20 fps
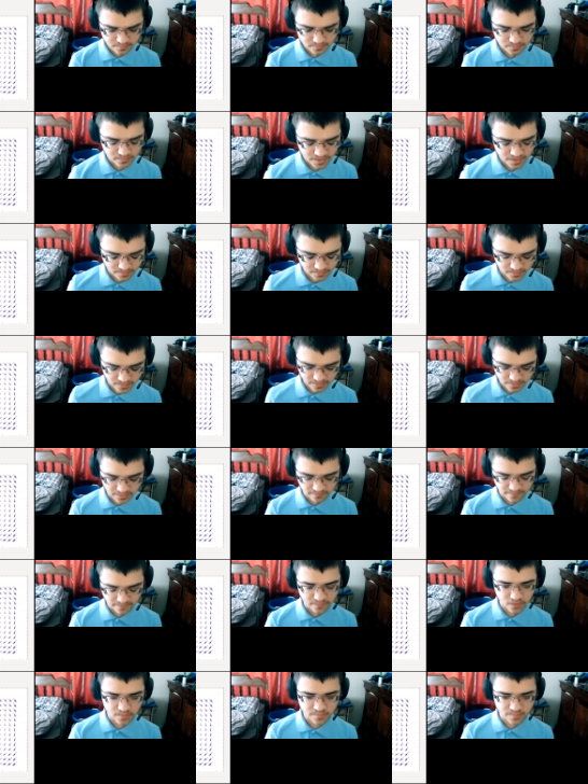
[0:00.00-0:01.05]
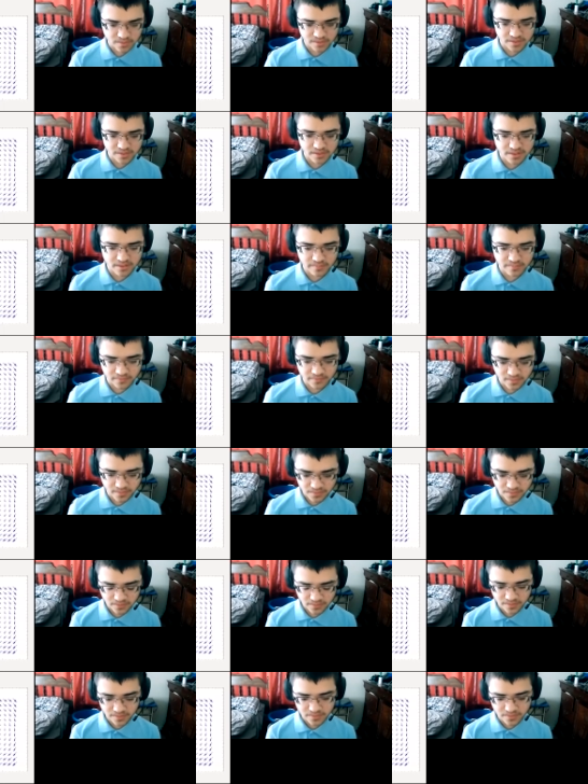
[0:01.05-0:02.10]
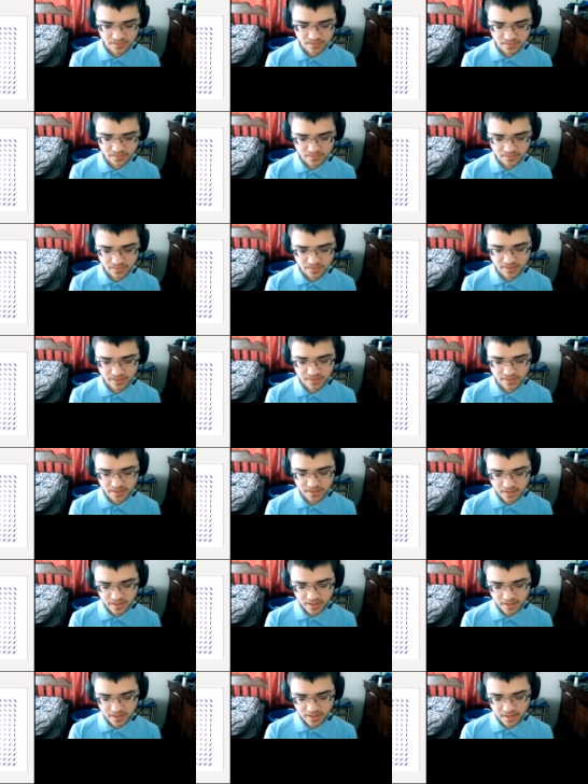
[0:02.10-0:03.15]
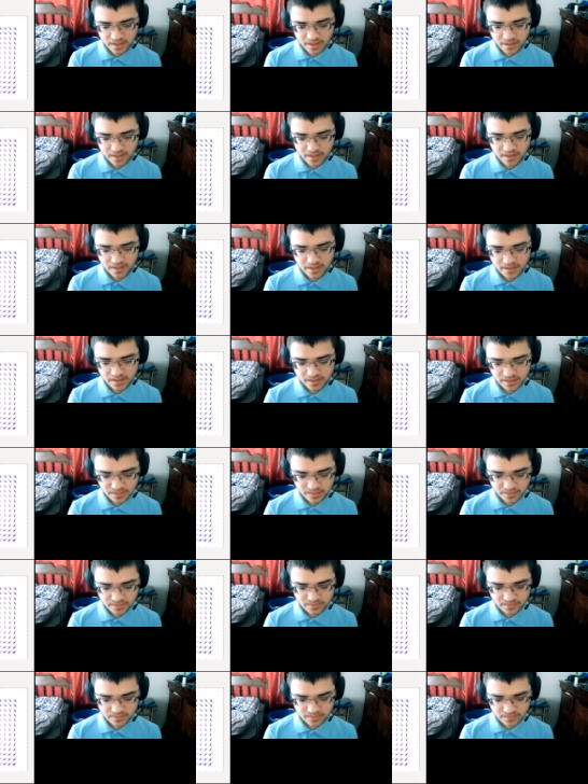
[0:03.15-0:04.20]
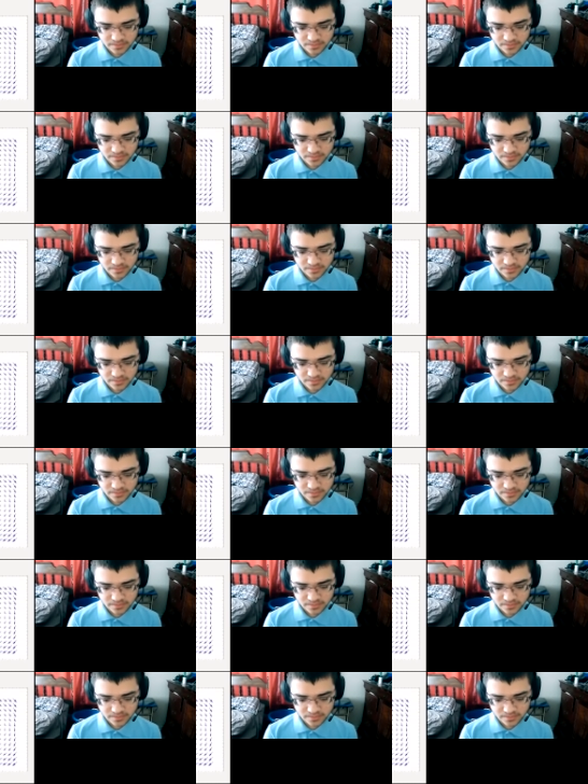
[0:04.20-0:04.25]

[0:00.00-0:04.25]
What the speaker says: with our formulas that we've learned throughout the school year. And so